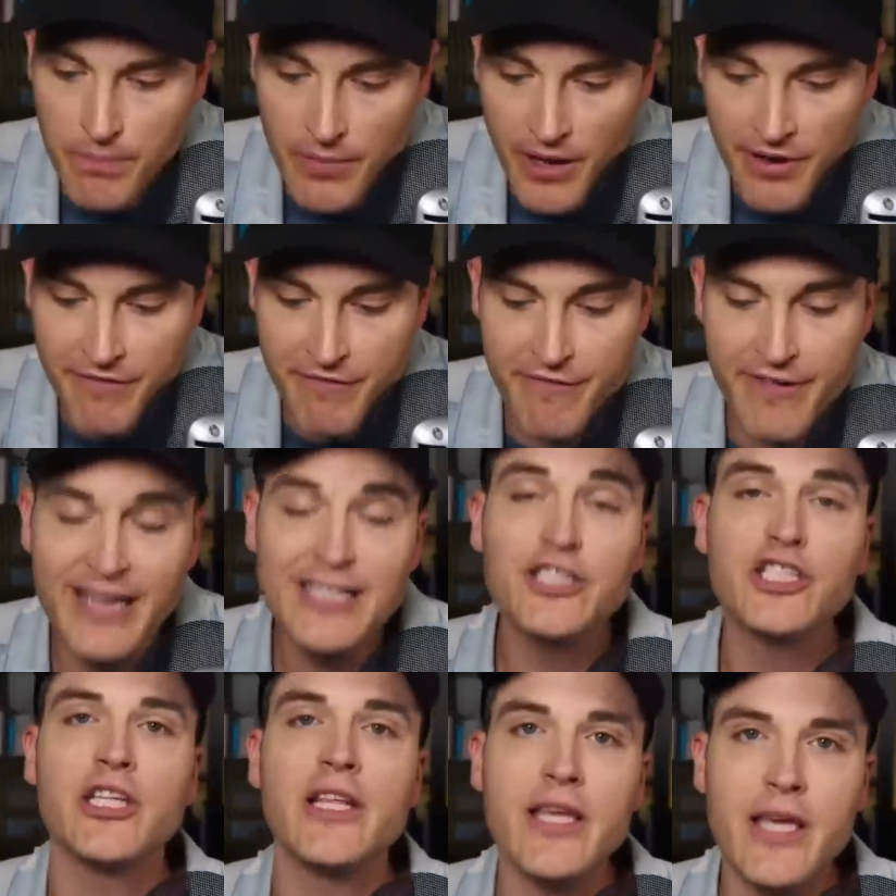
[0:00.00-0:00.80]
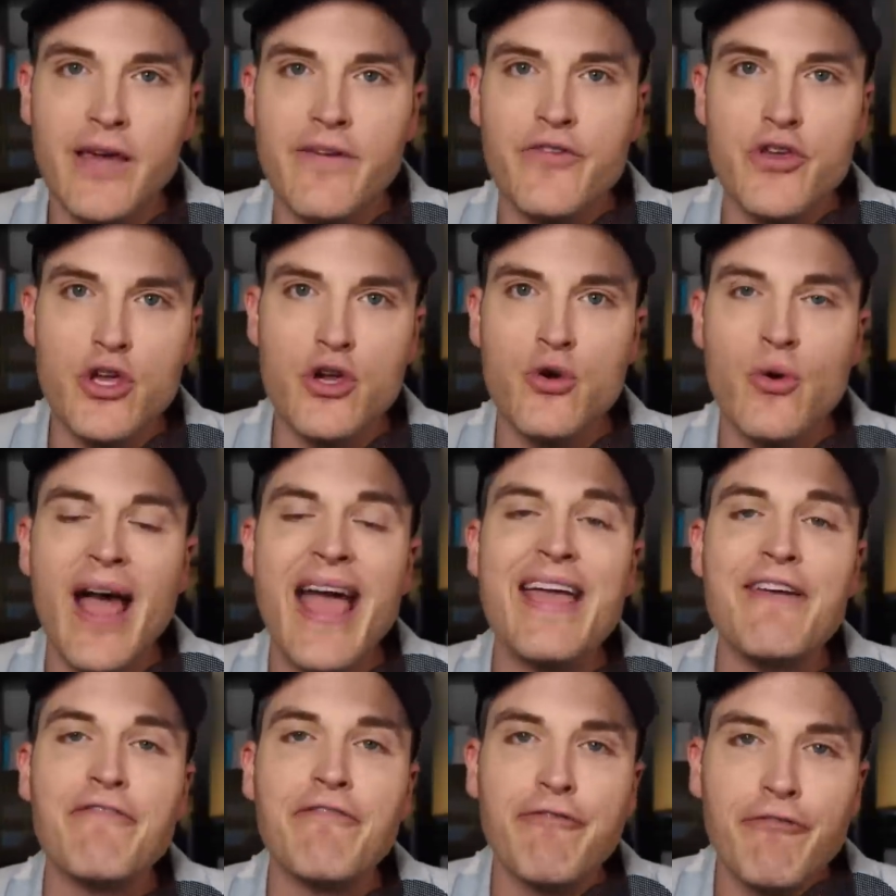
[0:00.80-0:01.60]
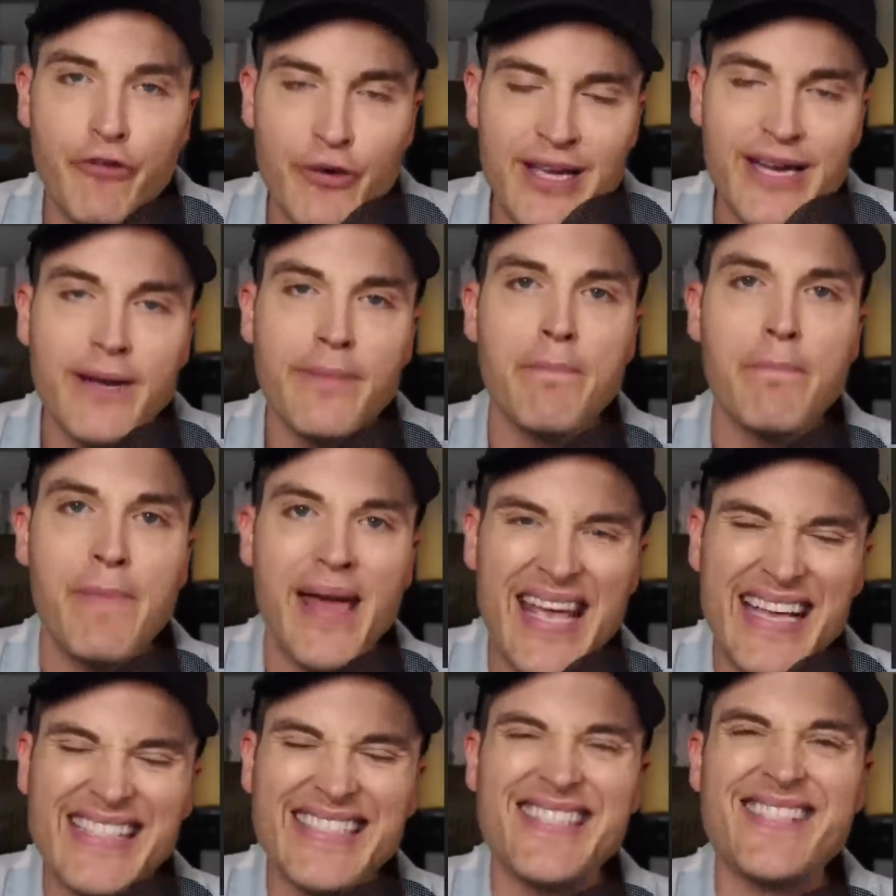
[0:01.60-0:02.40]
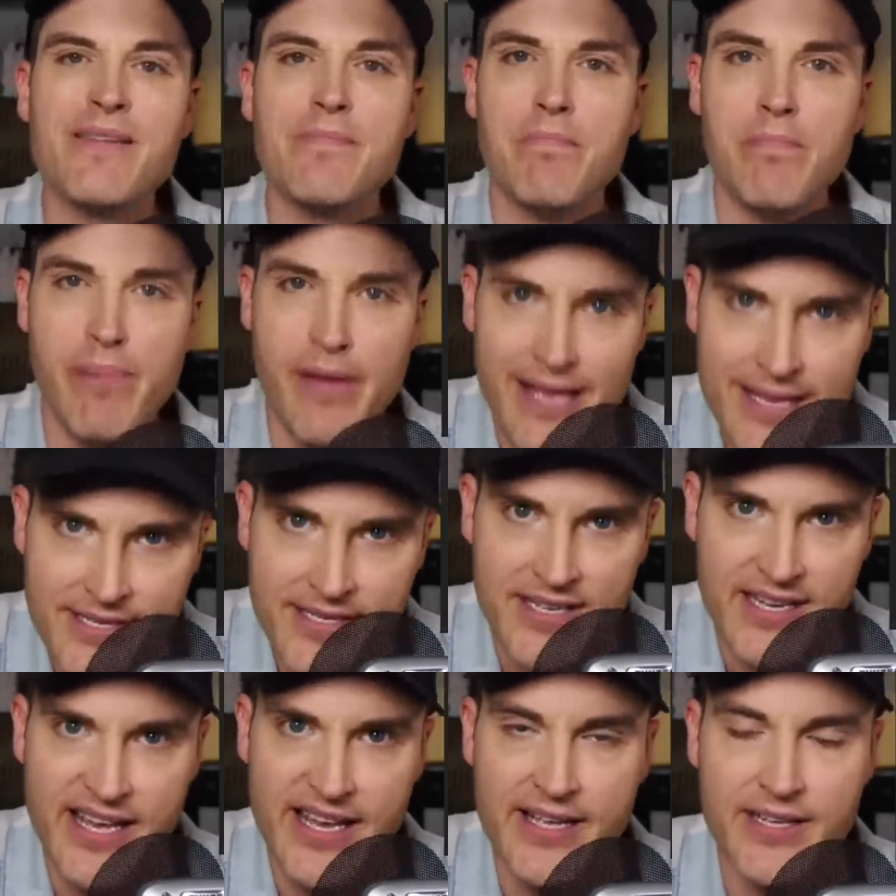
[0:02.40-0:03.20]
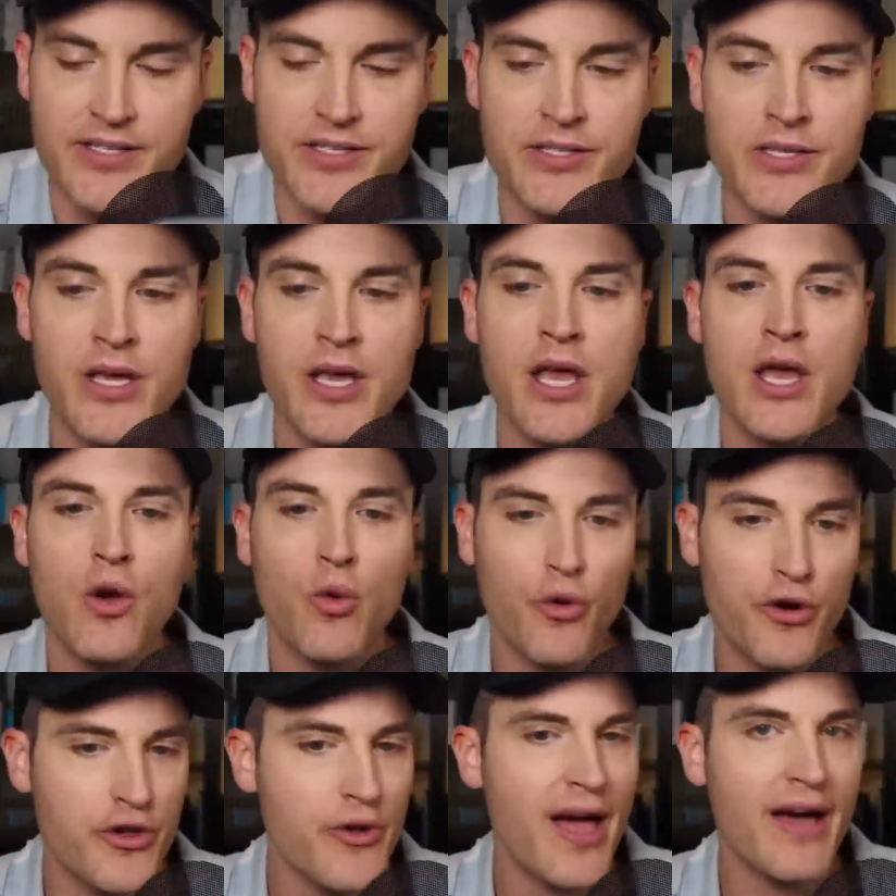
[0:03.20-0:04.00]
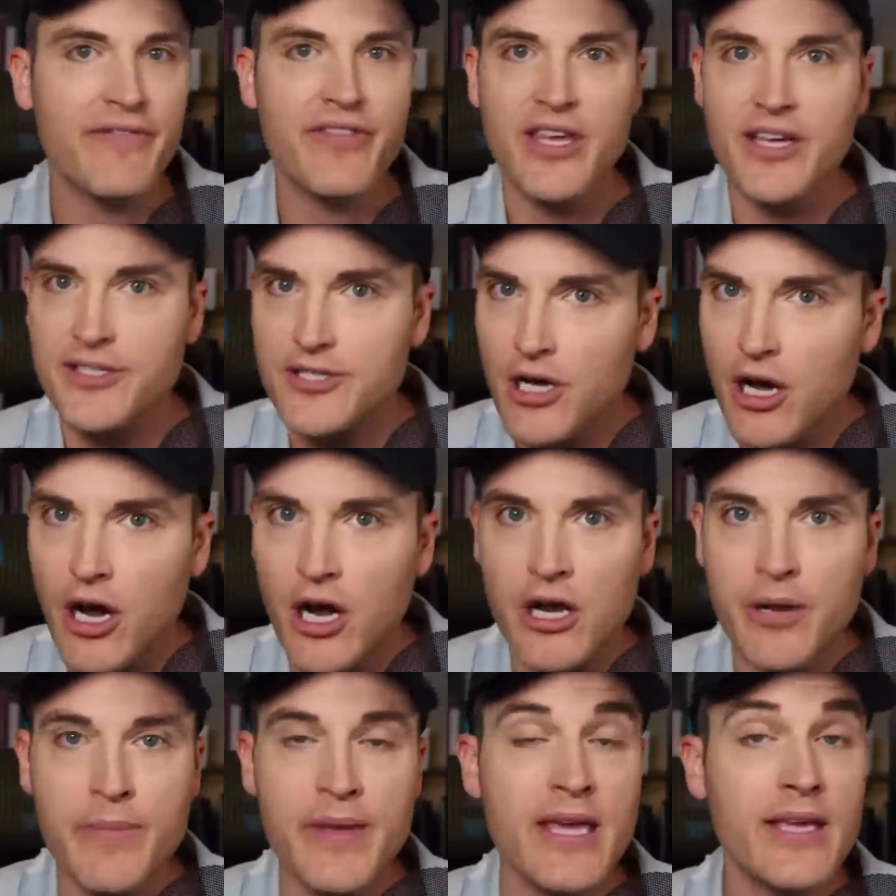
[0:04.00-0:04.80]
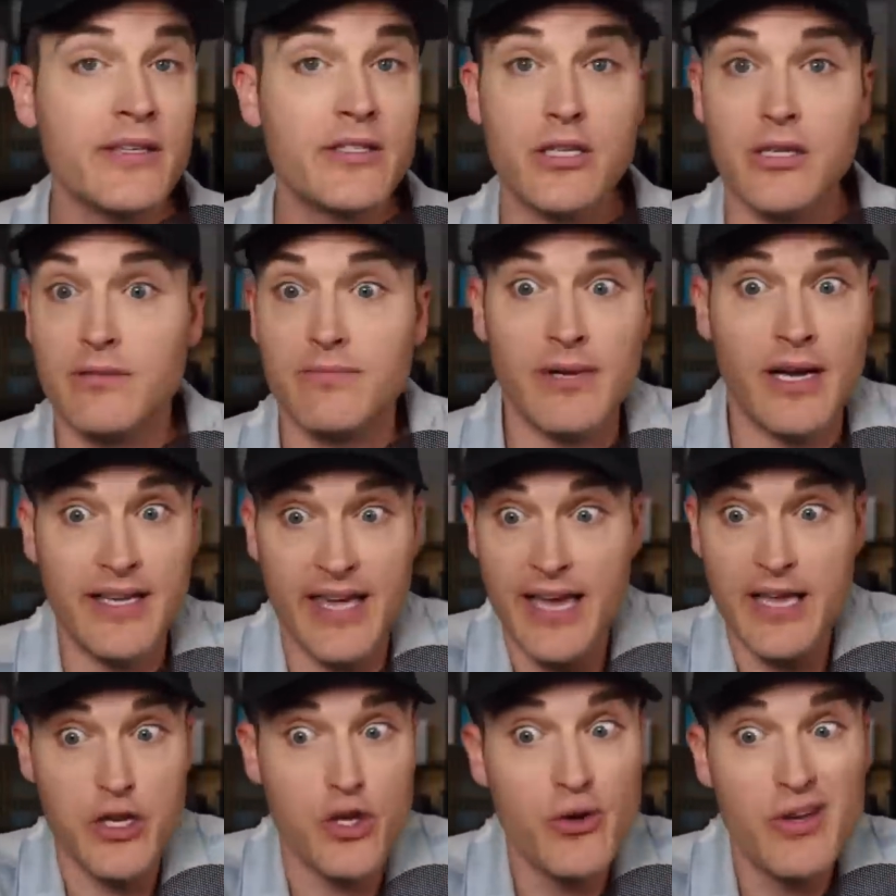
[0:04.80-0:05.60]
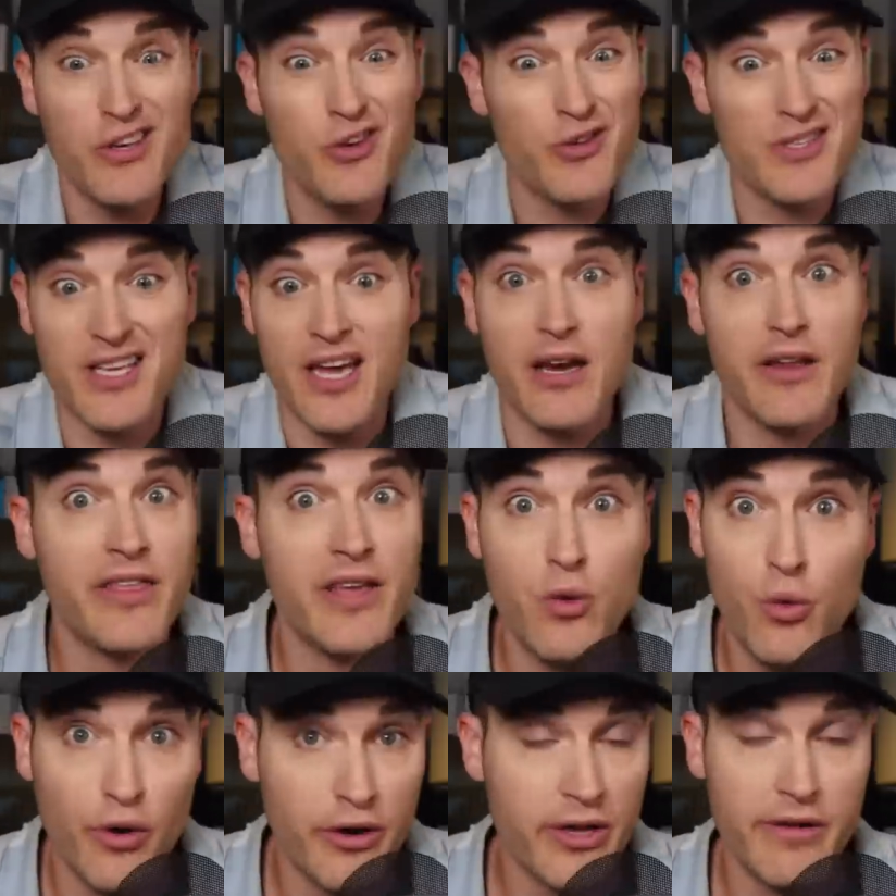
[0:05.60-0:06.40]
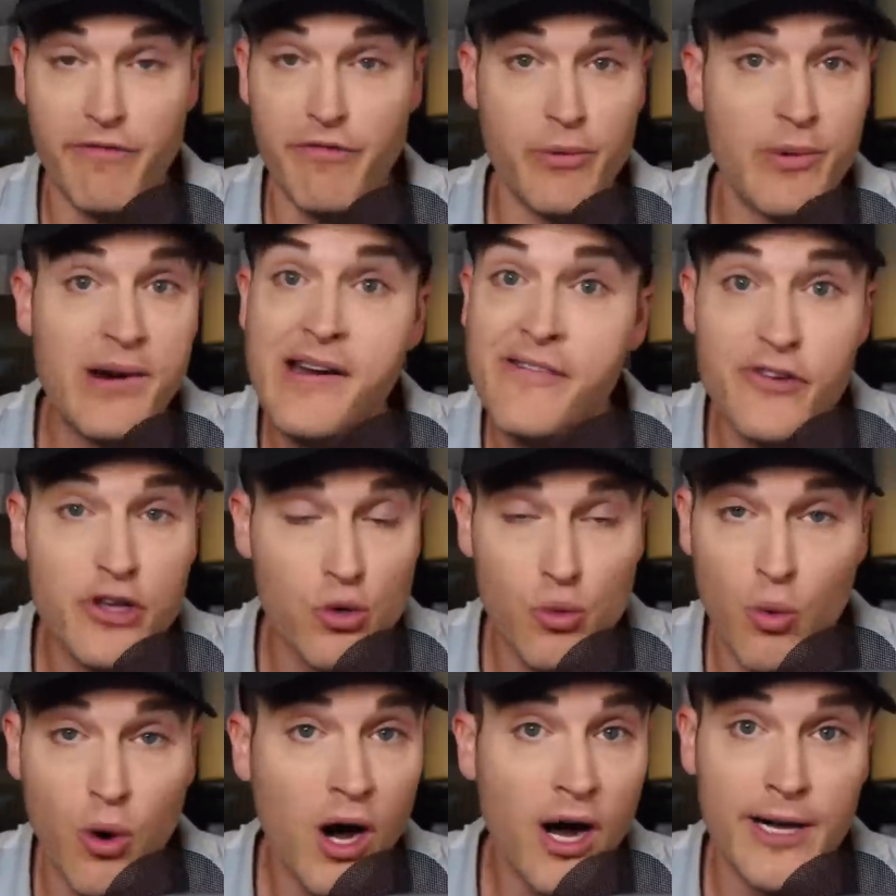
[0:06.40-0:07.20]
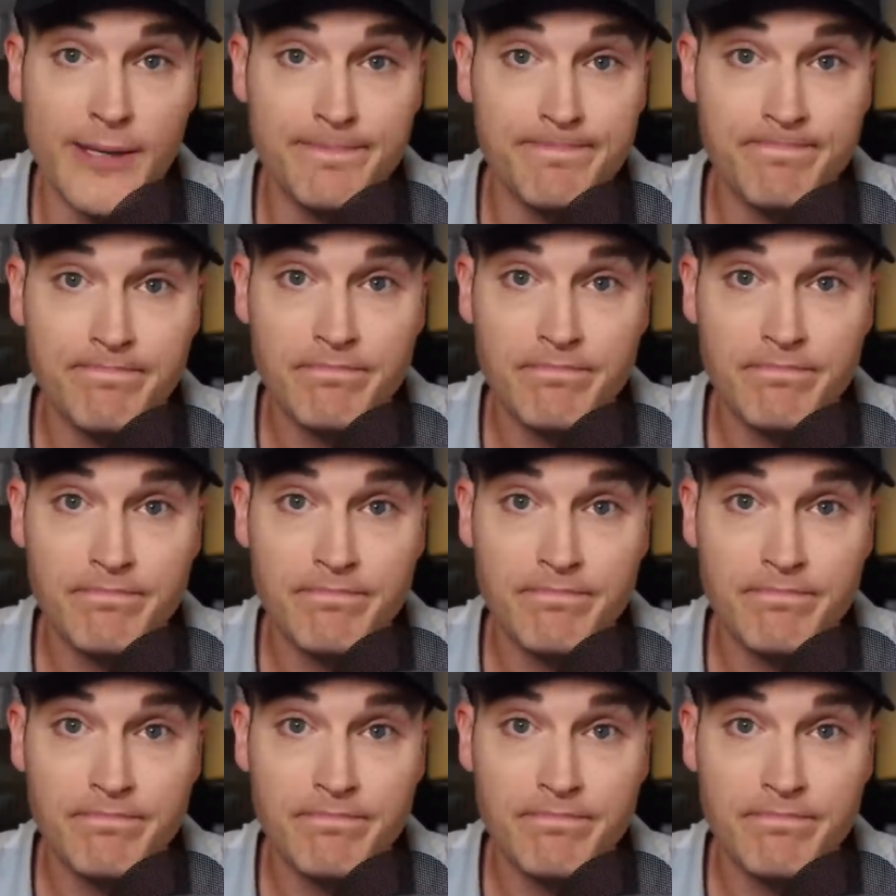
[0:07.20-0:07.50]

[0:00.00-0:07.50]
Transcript: eventually give you a freedom based business where you have the autonomy to, again, you can do this kind of thing working from wherever you want.